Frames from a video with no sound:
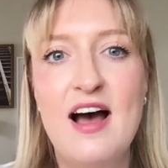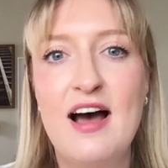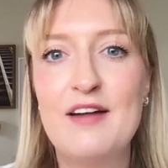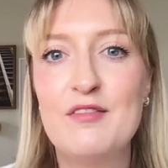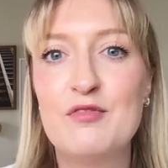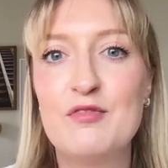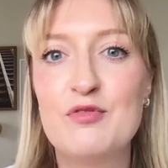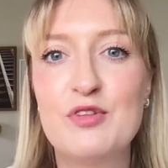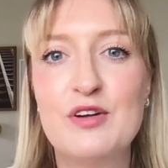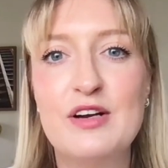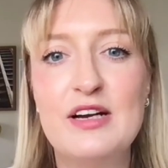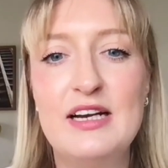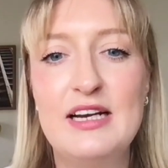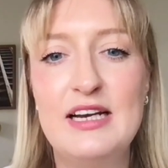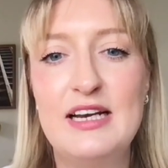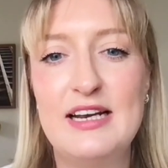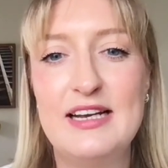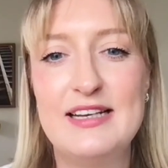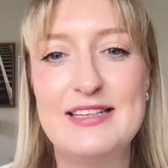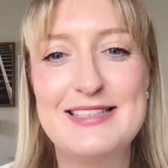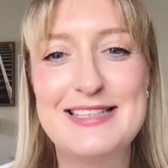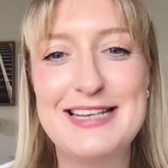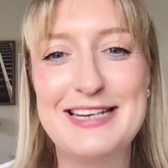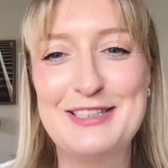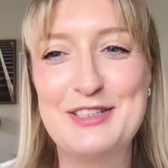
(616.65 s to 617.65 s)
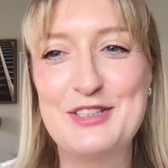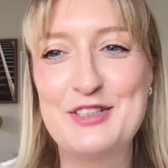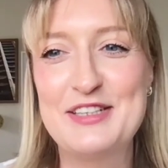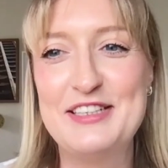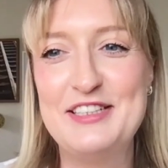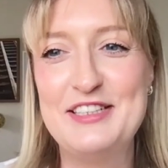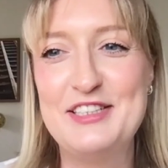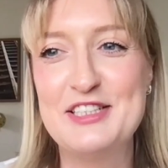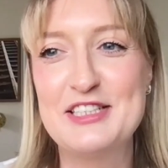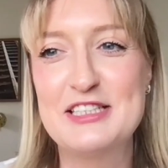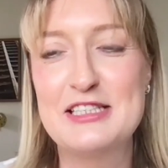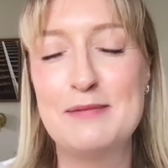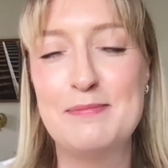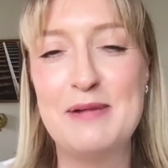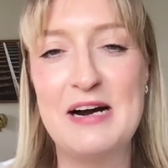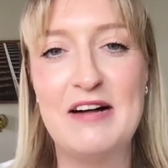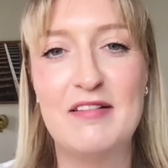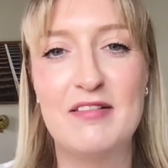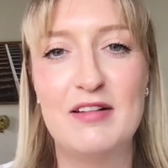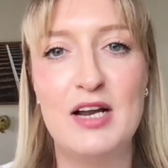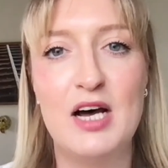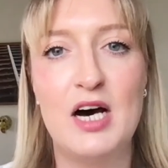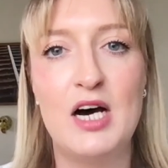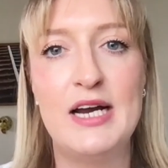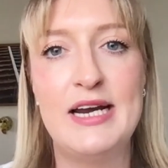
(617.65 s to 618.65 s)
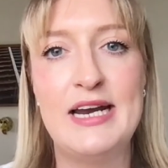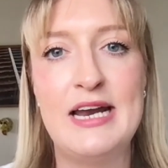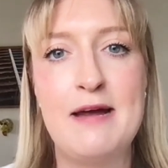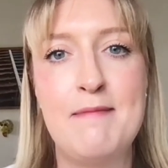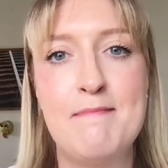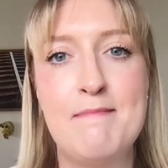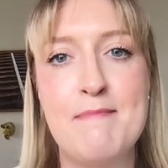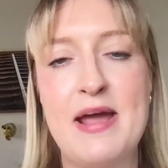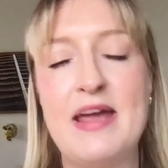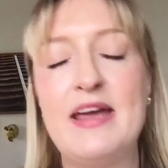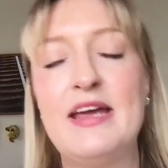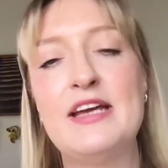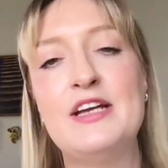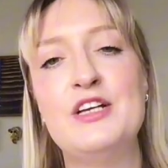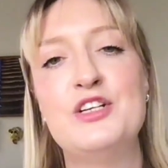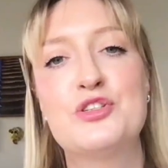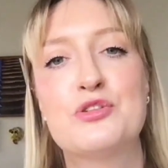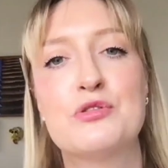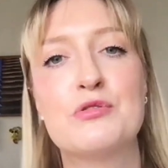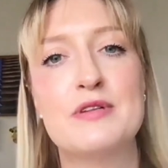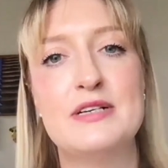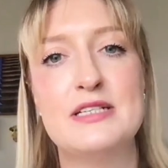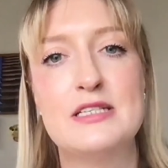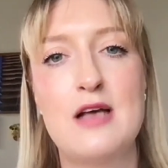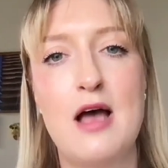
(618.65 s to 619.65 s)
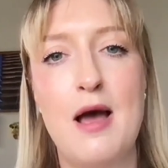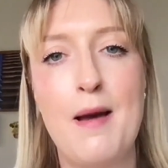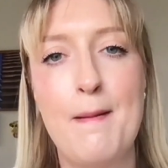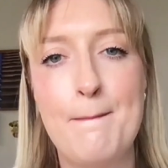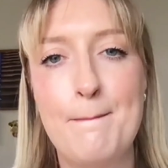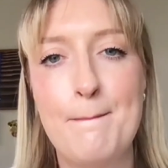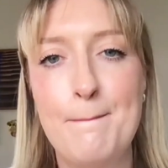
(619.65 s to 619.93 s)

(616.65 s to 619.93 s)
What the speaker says: and really it's actually just about aligning, making sure it's